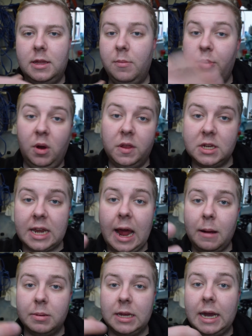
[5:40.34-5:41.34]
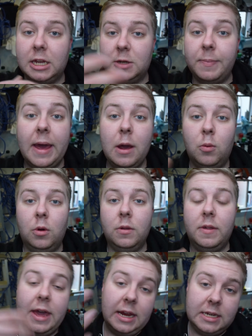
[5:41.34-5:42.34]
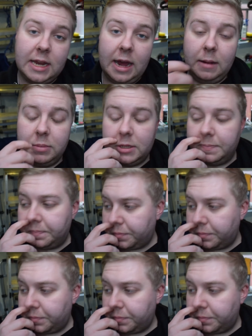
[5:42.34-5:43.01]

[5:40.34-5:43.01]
they're both snapped. I had a spare one, they snapped.